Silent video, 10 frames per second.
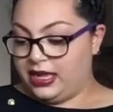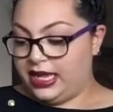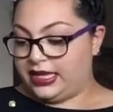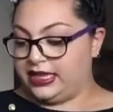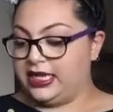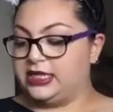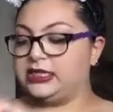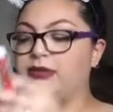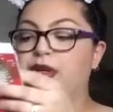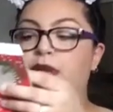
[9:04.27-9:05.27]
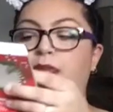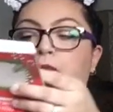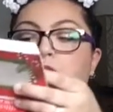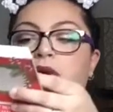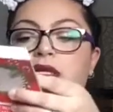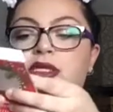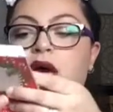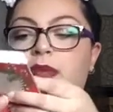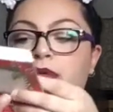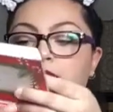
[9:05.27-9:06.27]
like this and put a bow on
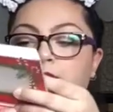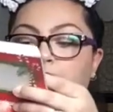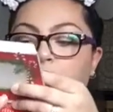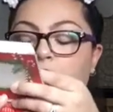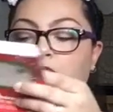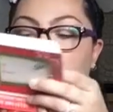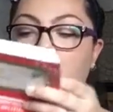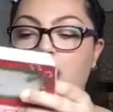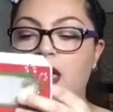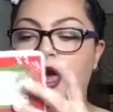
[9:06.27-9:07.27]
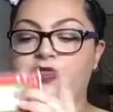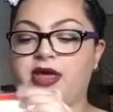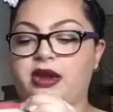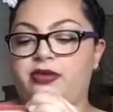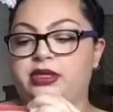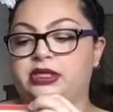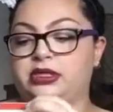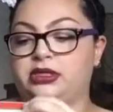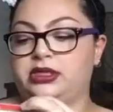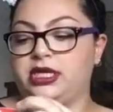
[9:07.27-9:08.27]
top or something. I thought it was
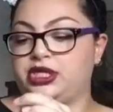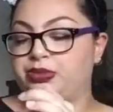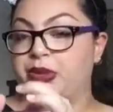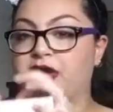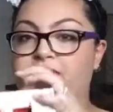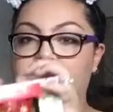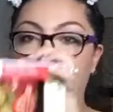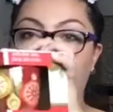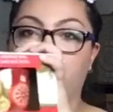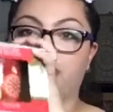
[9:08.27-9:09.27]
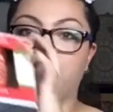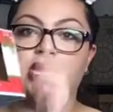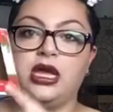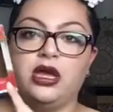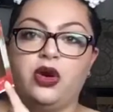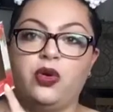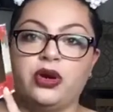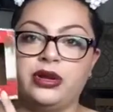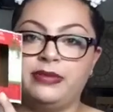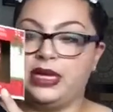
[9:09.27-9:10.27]
such perfect. So there's
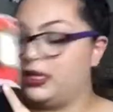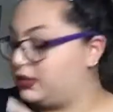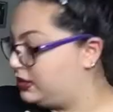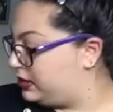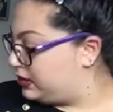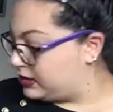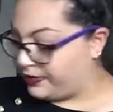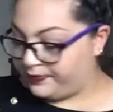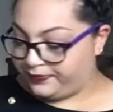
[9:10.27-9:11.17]
ornaments,